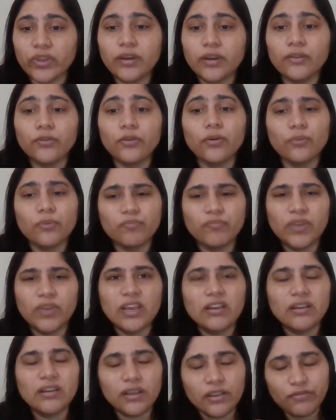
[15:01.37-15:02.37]
So
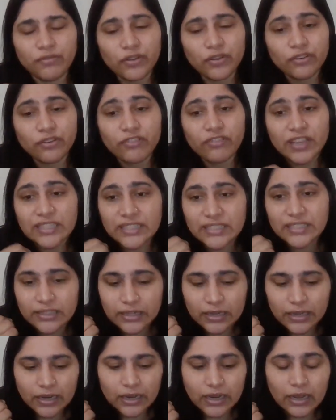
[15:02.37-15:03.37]
if you
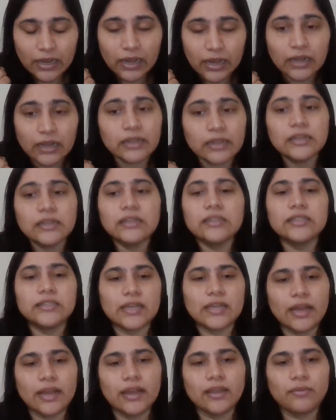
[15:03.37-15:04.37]
invest a little
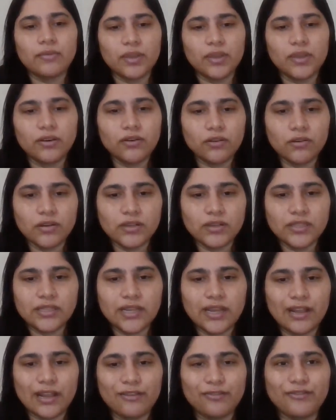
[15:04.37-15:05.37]
time in
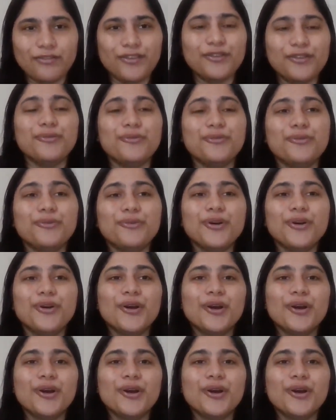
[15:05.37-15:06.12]
yourself, you